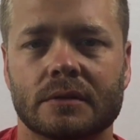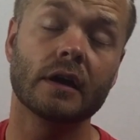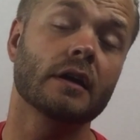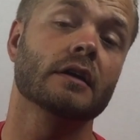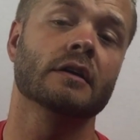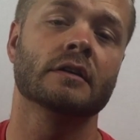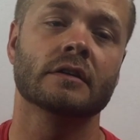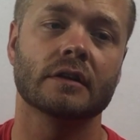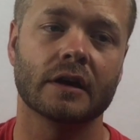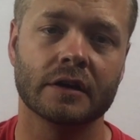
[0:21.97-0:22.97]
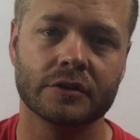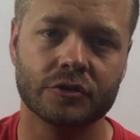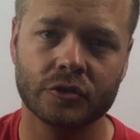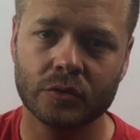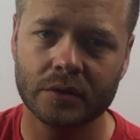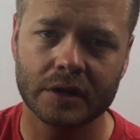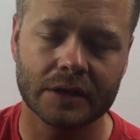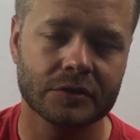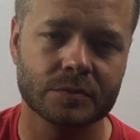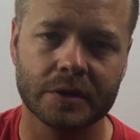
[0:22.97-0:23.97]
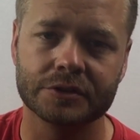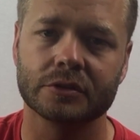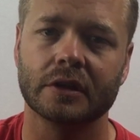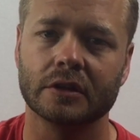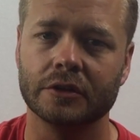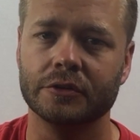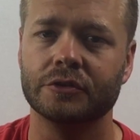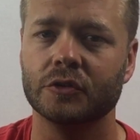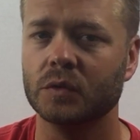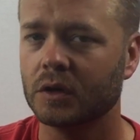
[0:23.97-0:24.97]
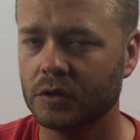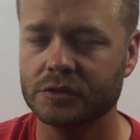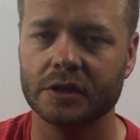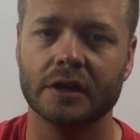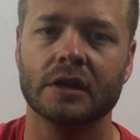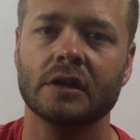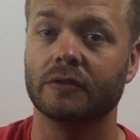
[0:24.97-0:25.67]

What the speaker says: And I do want to give a special hello to Jose